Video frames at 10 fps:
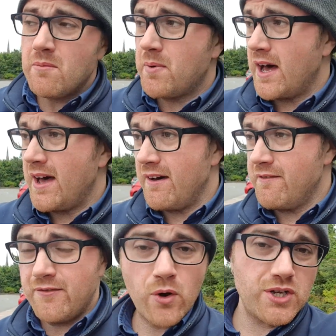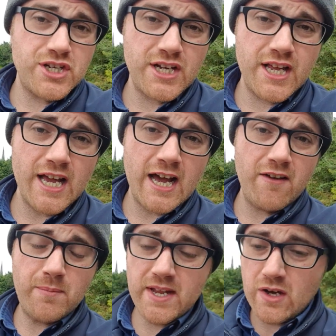but unfortunately
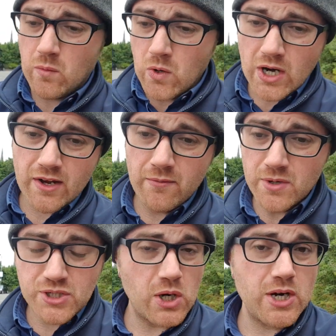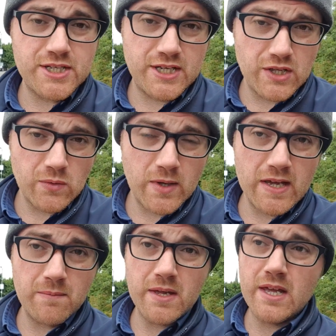I've been at work majority of the
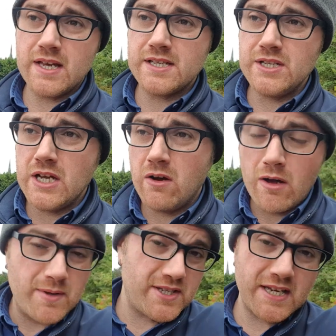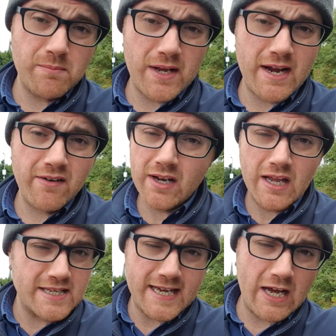week because you know I'm a team player and I
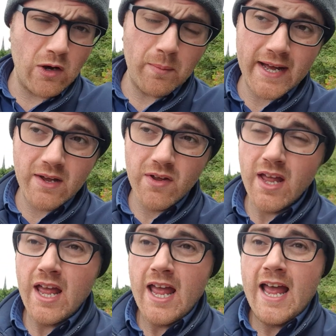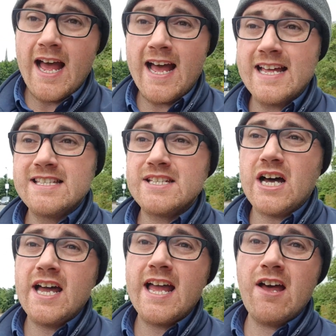like to help out and
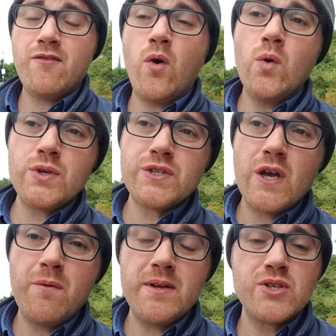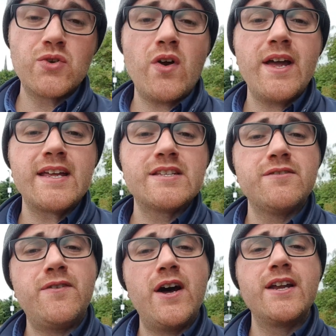I have also been trying to
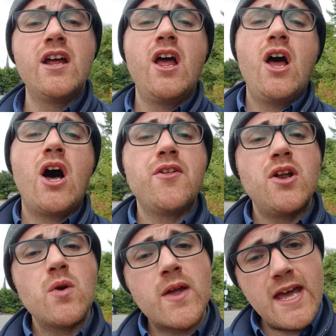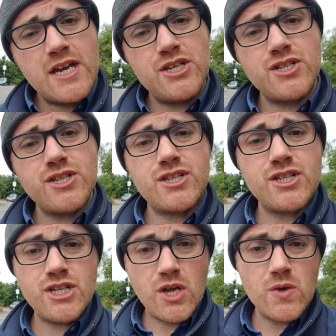find other locations to
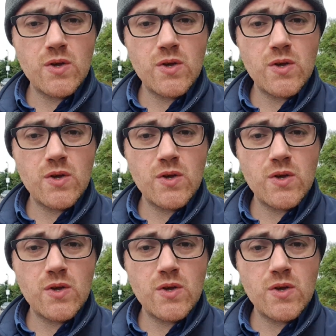show you